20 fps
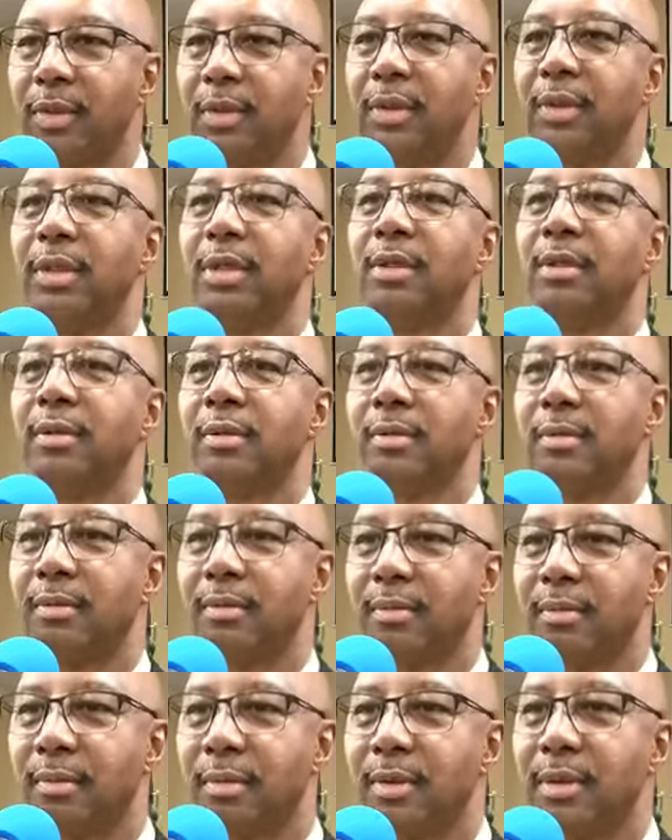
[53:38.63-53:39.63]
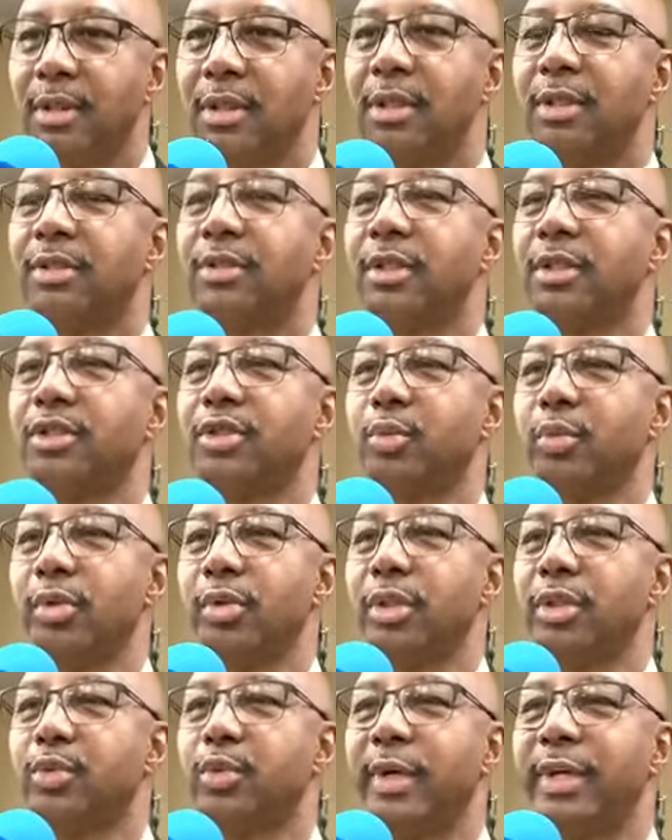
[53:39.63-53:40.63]
That's what I got from that part. Sister
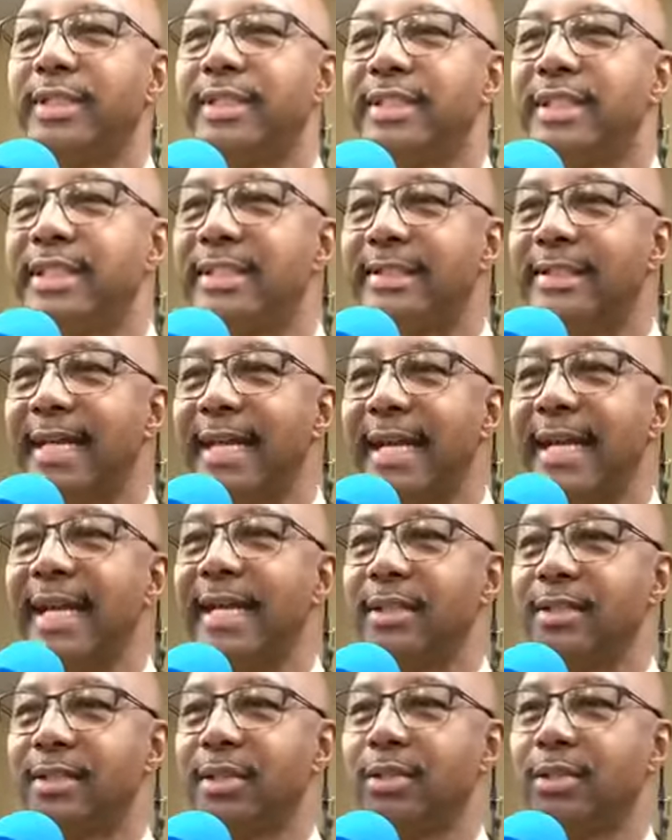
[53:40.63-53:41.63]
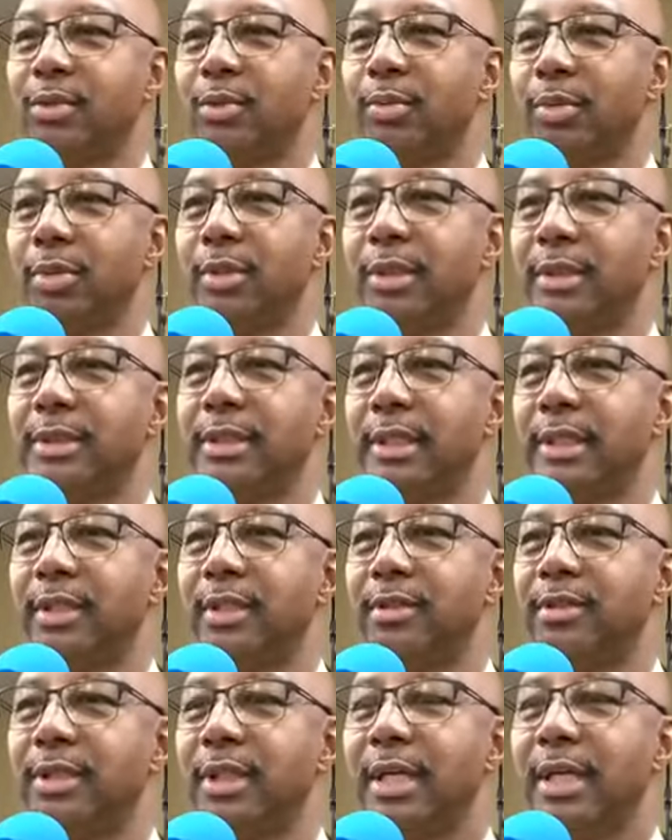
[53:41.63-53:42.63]
Woods, what she's saying, Sister Woods,
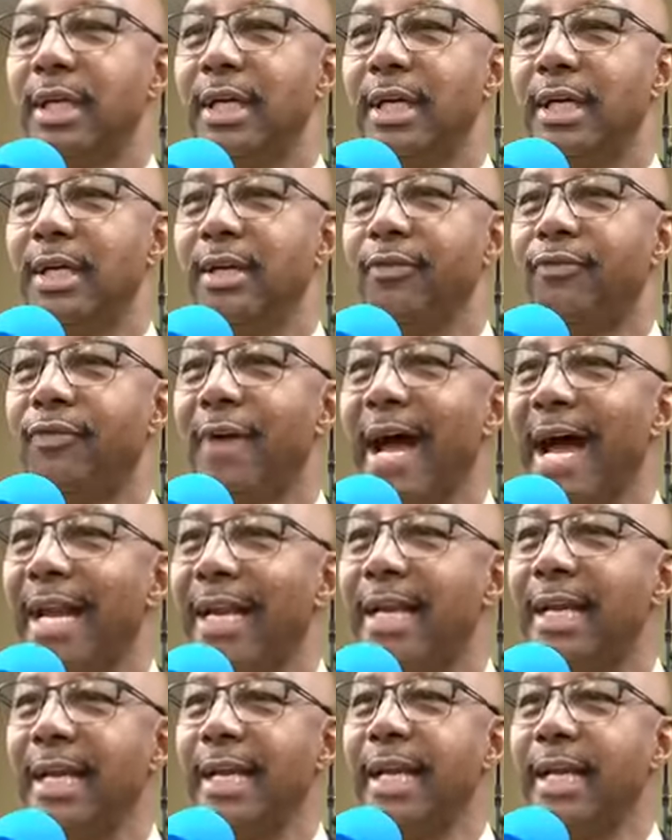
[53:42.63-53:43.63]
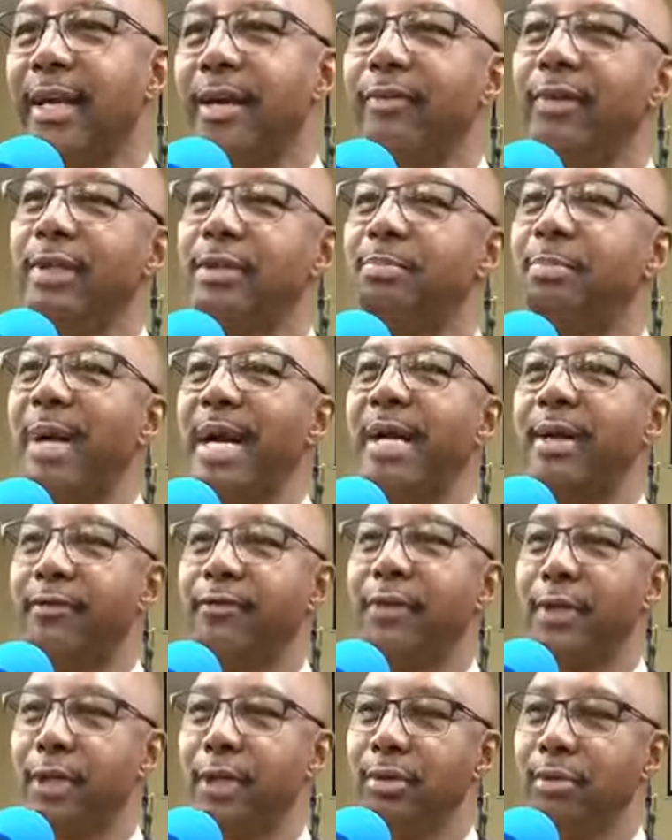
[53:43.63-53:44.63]
is if I live, it's better
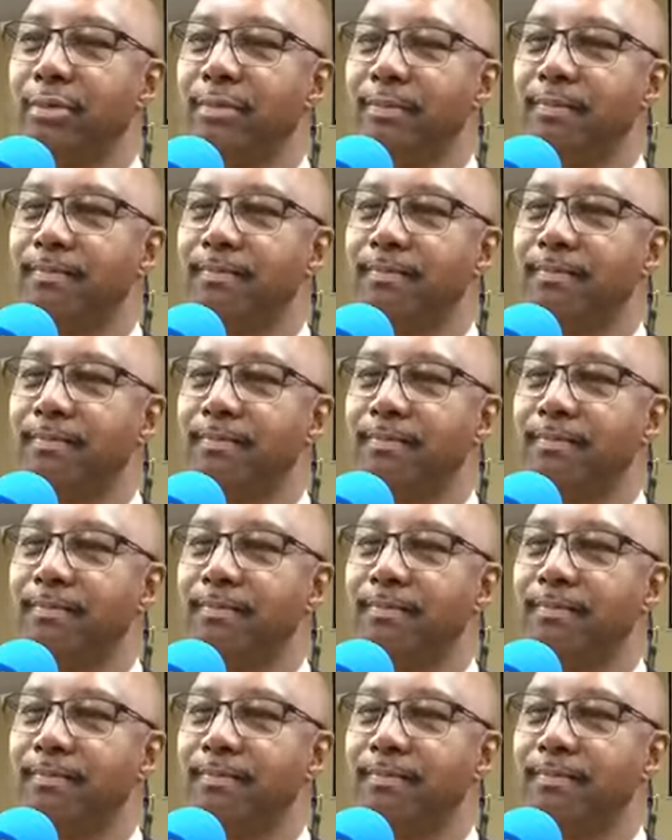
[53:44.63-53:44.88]
for you.